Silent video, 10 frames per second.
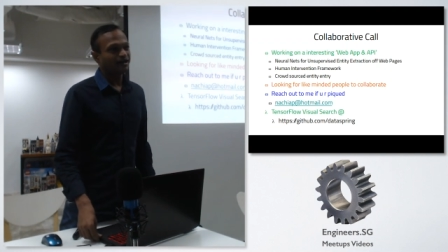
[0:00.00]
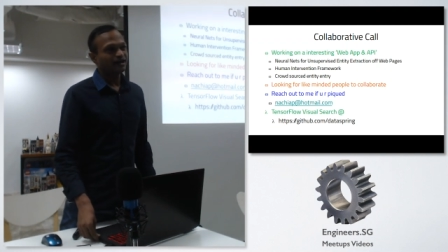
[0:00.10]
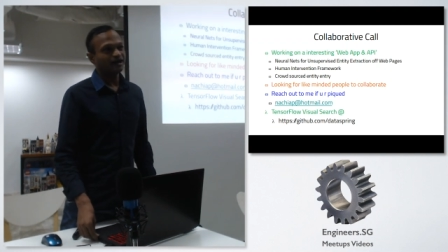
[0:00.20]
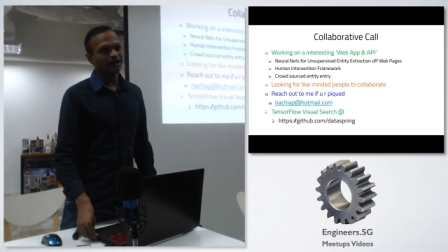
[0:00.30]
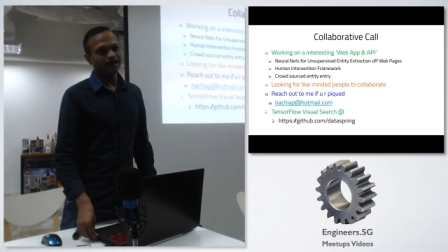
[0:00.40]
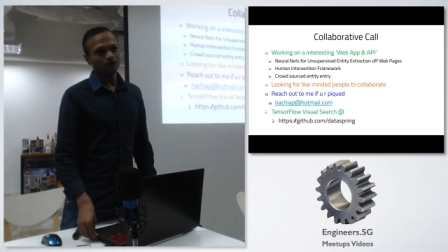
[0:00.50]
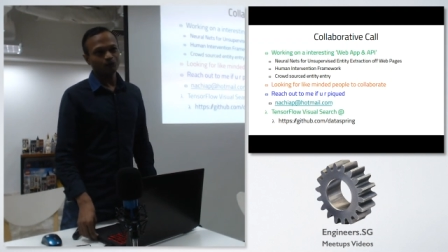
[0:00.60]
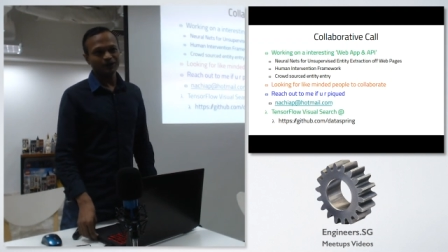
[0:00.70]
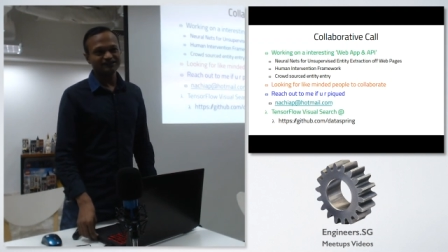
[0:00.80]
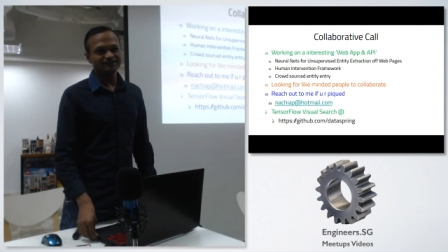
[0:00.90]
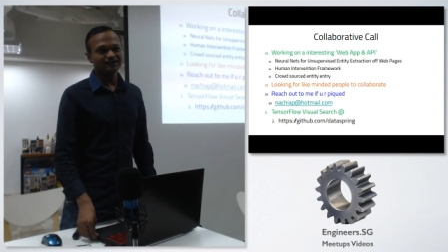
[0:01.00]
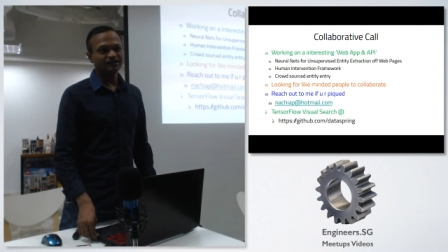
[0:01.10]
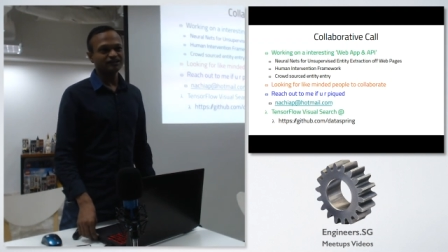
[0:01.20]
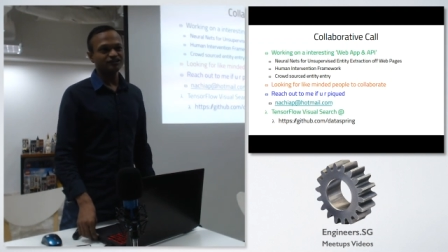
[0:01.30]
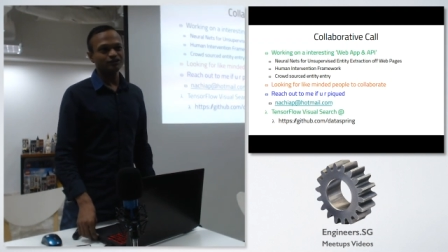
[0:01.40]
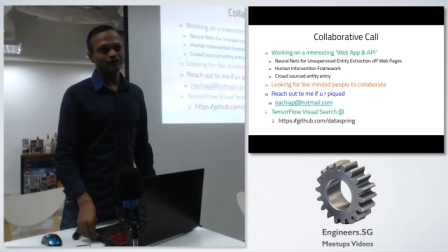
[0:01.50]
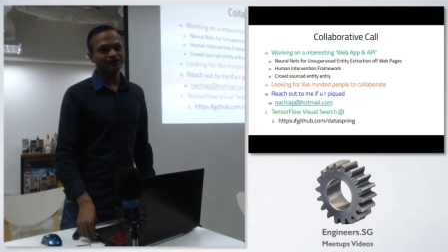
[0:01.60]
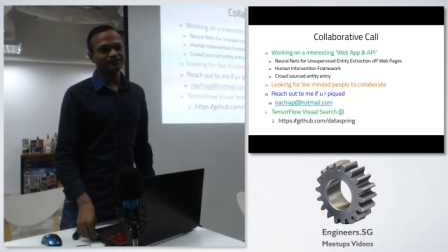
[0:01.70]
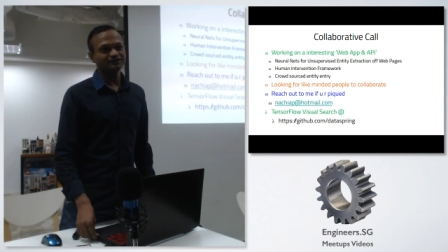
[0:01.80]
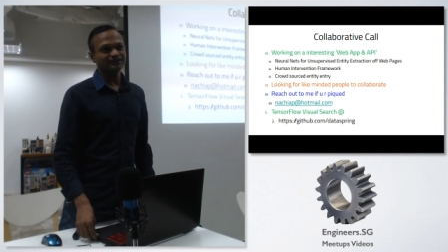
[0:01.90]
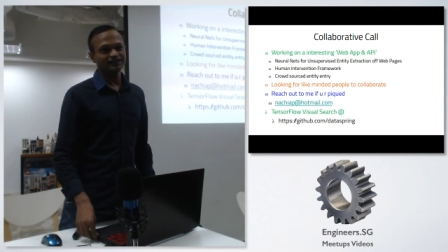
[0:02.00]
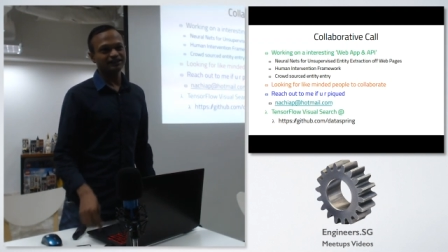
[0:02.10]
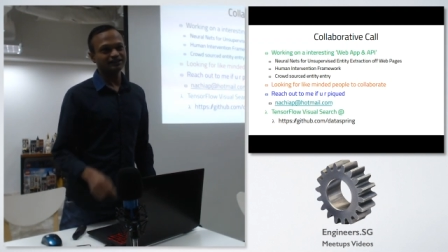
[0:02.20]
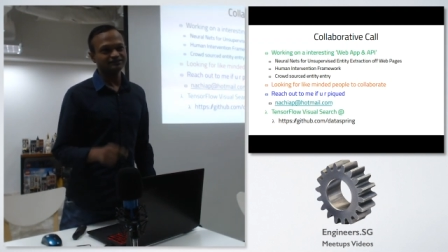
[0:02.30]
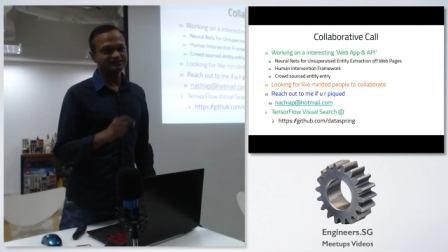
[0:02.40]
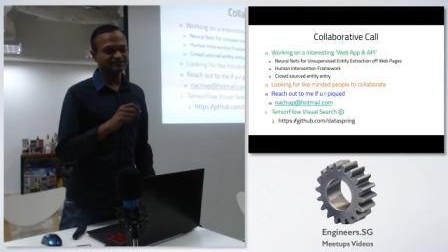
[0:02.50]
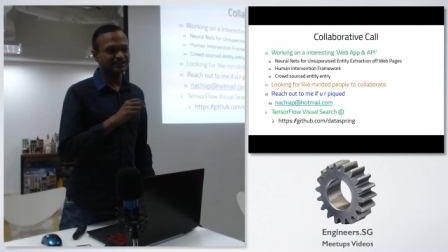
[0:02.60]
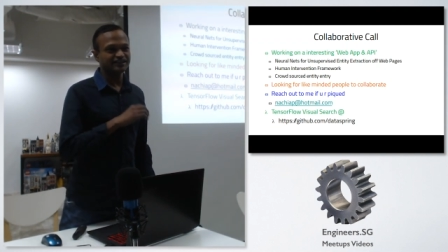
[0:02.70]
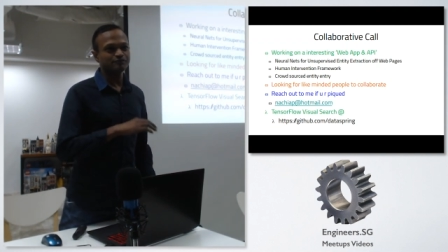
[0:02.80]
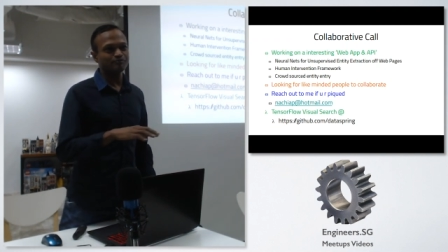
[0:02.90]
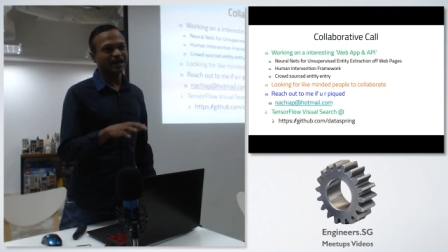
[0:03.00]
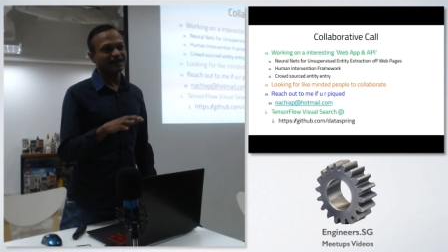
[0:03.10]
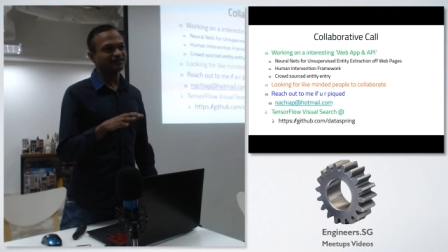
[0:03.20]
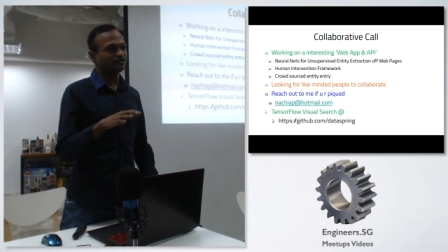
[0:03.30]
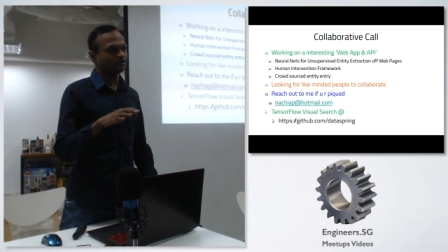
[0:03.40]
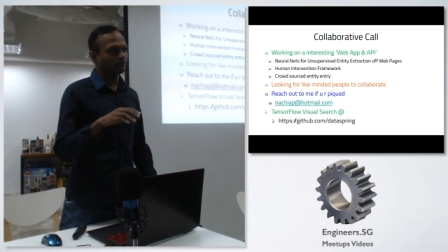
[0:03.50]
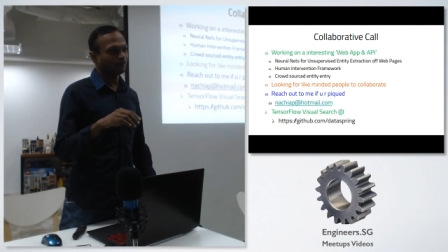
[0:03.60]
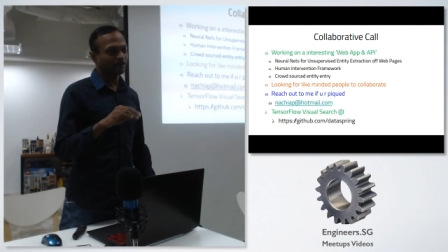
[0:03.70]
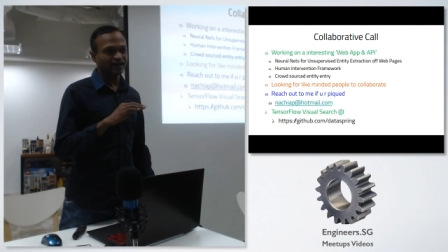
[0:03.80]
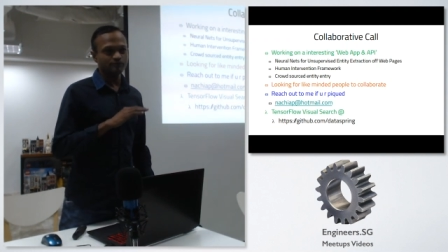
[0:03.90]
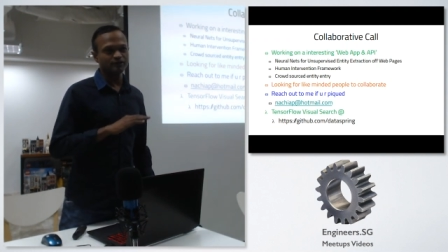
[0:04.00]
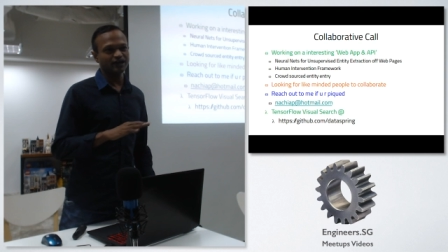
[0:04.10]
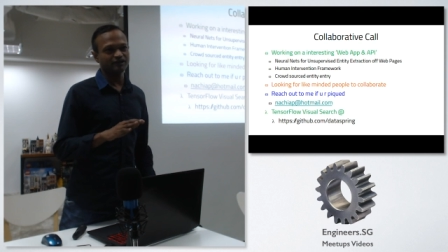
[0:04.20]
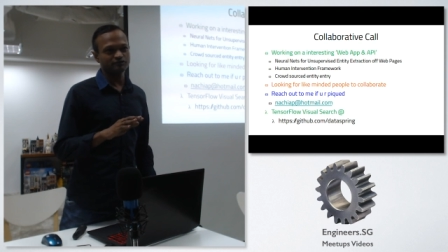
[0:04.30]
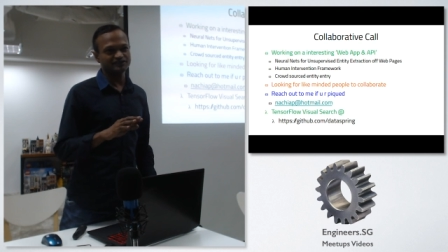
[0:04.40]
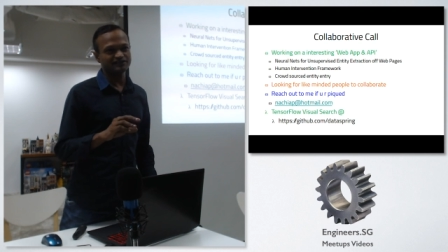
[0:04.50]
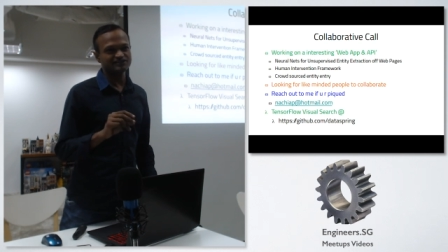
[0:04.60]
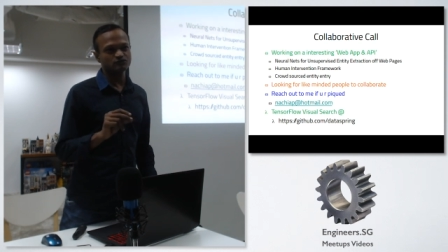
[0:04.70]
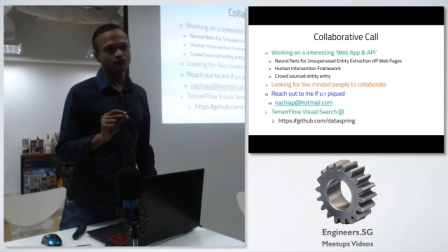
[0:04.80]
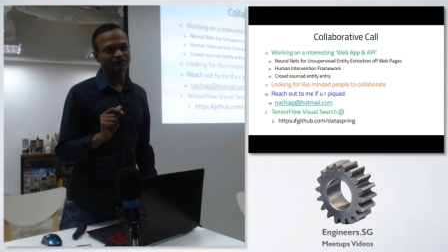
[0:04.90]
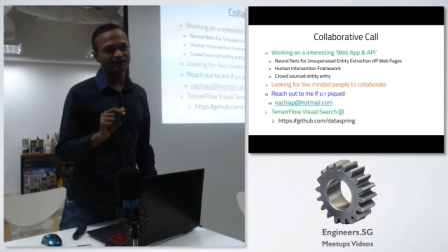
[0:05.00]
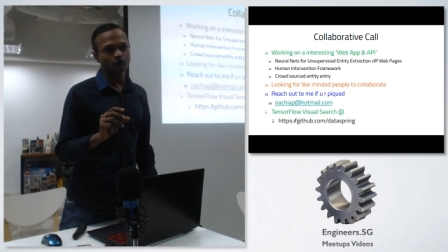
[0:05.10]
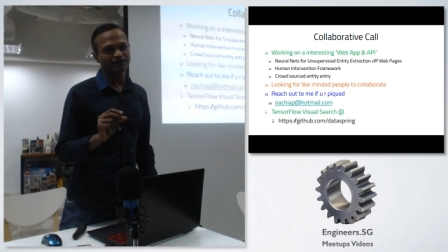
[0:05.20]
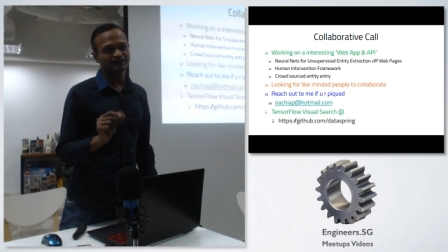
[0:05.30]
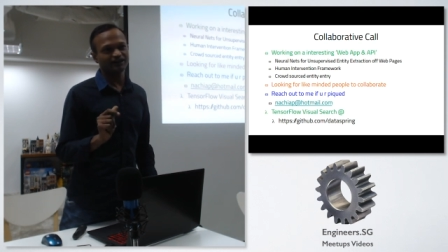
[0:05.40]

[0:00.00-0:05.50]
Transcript: uh, whether you're uh, sending back your API results very quick.